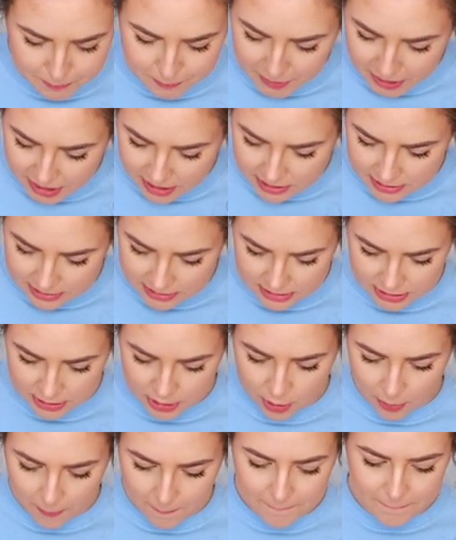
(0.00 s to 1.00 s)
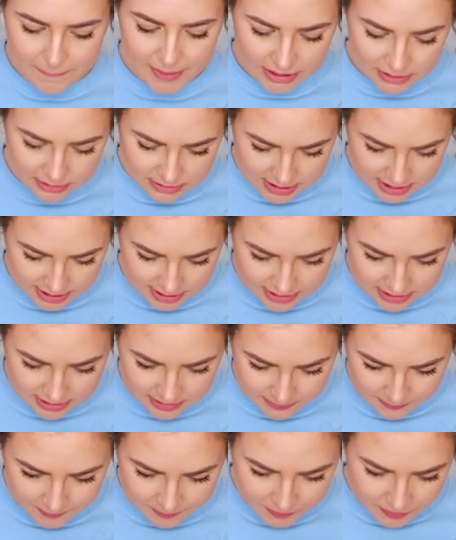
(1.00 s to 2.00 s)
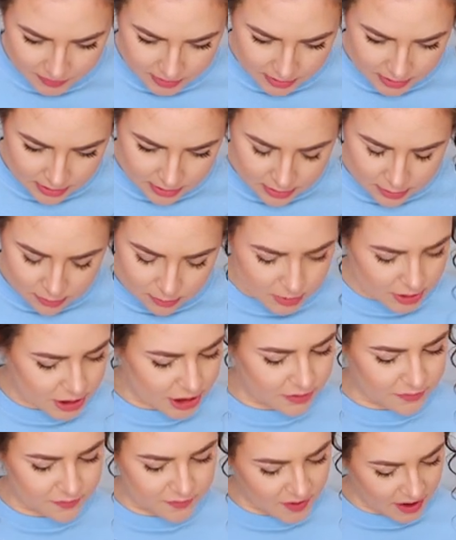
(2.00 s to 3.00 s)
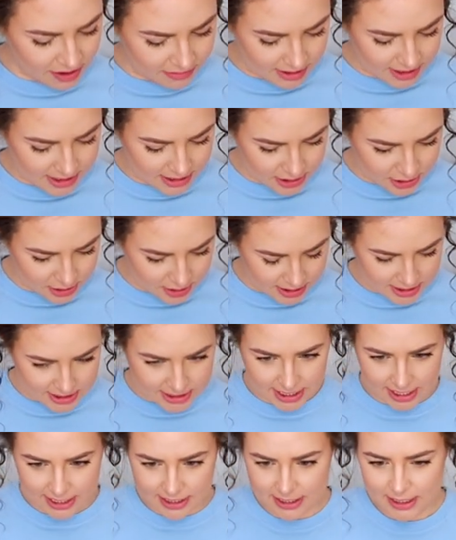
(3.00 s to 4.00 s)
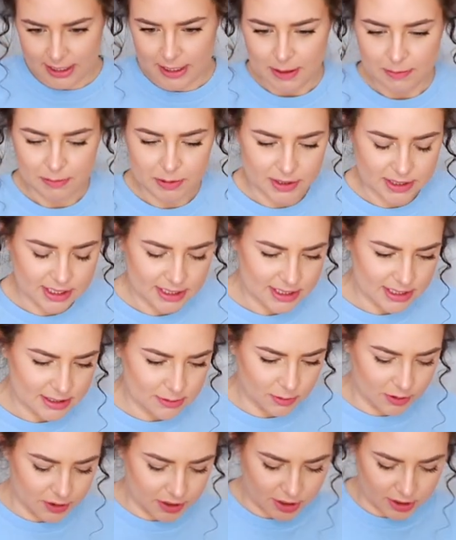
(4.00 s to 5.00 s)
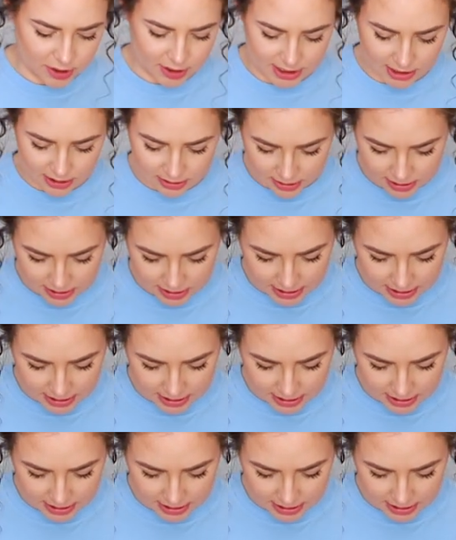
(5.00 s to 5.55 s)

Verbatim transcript: burnt and not melted, which is very interesting. But this is what the cookie looks